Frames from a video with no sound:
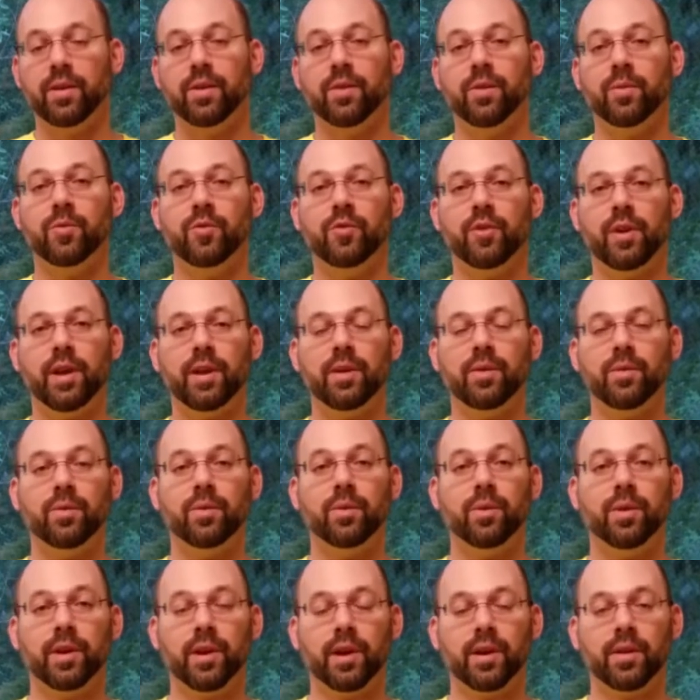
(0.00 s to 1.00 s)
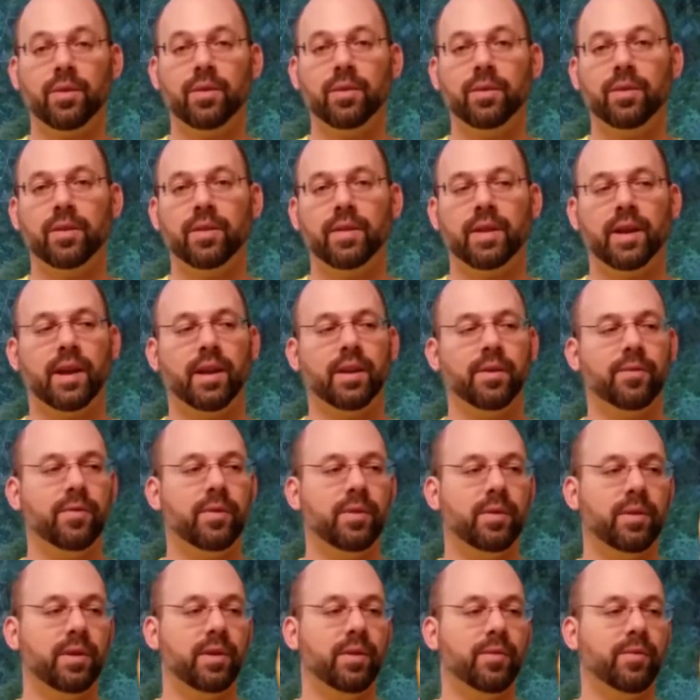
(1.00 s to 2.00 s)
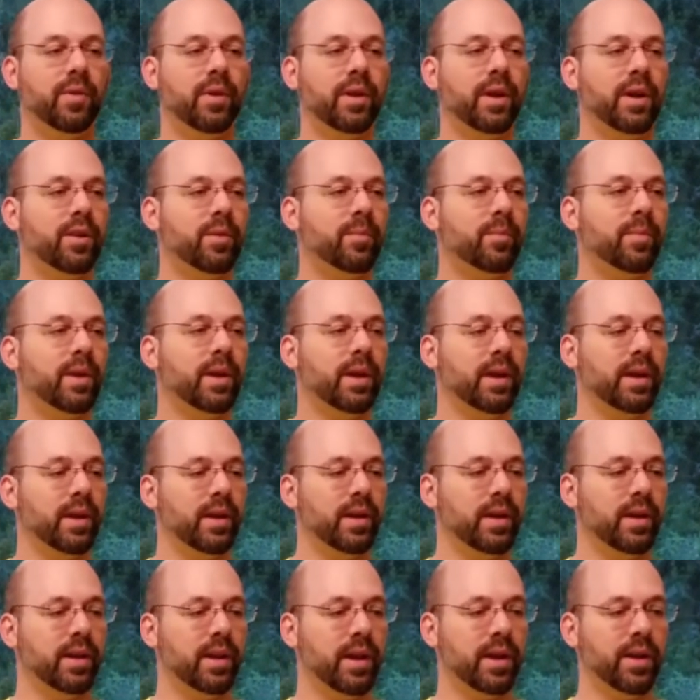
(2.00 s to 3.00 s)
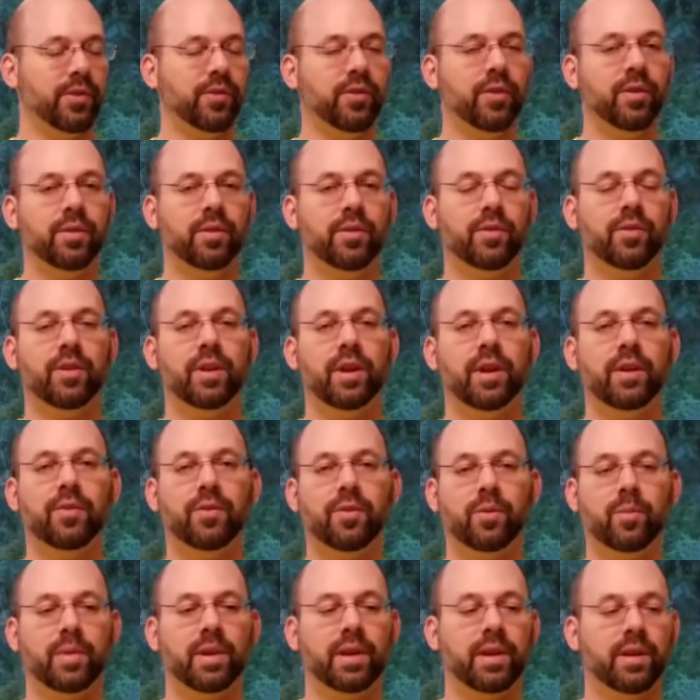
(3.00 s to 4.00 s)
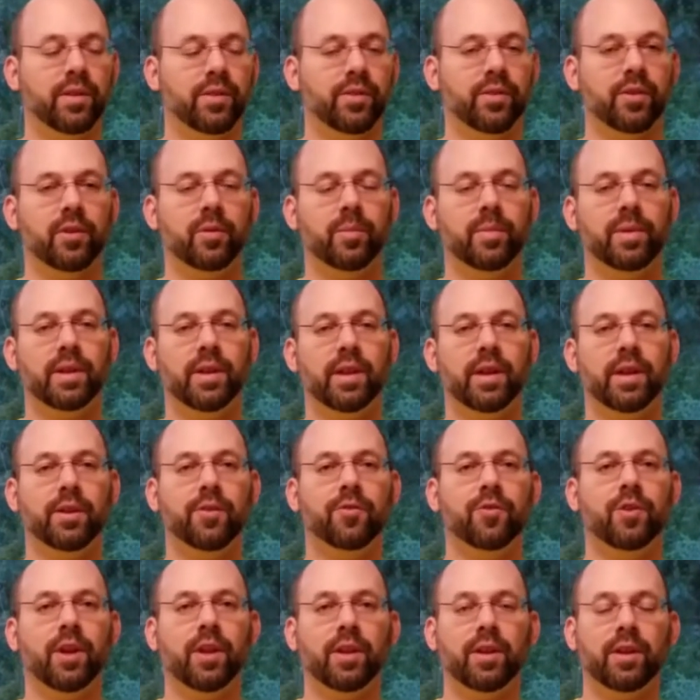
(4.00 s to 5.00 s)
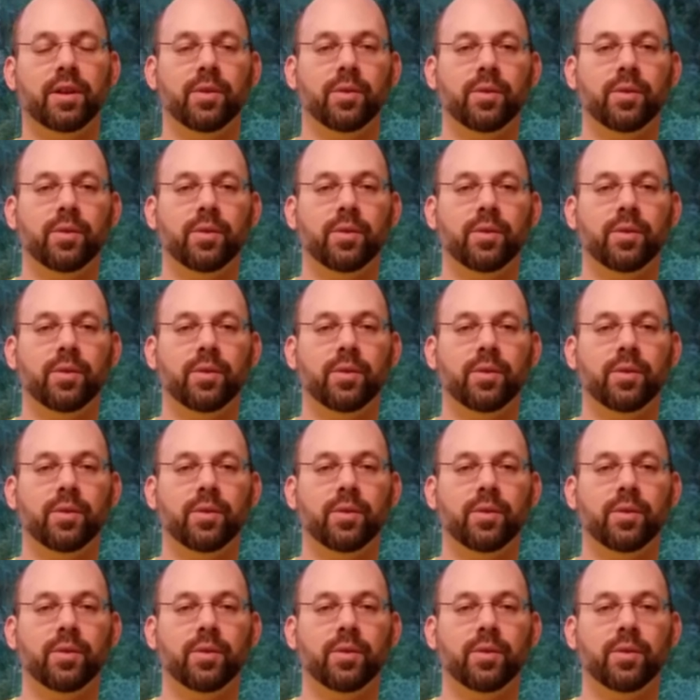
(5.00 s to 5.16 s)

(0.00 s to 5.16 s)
them shake, or younger than that, if you get them at a certain stage, the meat is going to be like jelly.